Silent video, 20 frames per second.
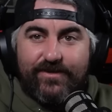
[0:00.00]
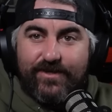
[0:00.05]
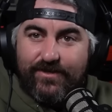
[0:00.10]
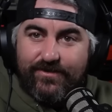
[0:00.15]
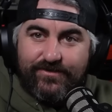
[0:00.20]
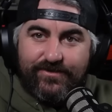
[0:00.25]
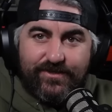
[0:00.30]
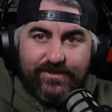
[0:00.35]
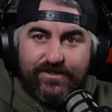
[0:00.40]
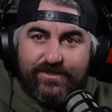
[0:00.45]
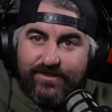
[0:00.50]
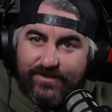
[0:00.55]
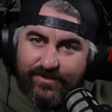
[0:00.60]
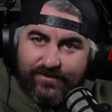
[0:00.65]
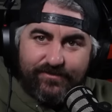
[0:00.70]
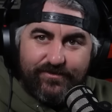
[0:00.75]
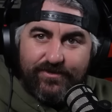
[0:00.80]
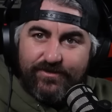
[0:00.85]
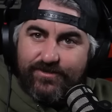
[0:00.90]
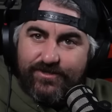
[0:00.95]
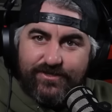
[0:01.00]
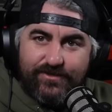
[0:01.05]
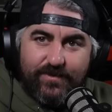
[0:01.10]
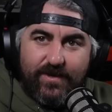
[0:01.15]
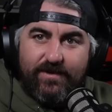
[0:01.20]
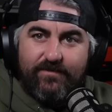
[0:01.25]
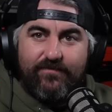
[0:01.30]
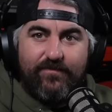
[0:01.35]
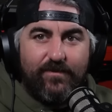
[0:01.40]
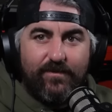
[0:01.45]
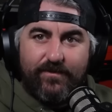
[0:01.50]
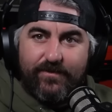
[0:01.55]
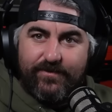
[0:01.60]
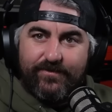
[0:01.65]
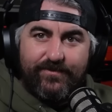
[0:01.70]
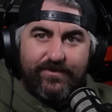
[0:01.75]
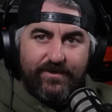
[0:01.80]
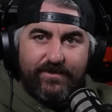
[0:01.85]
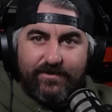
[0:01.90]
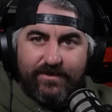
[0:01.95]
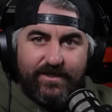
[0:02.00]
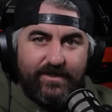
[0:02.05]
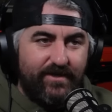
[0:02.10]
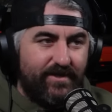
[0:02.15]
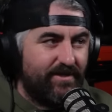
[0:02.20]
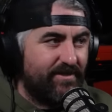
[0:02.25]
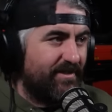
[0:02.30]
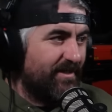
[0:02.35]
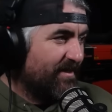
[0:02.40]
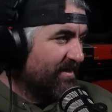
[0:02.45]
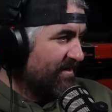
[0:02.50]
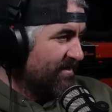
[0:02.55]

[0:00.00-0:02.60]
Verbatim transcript: they're just they're just straightforward. They're lyrics.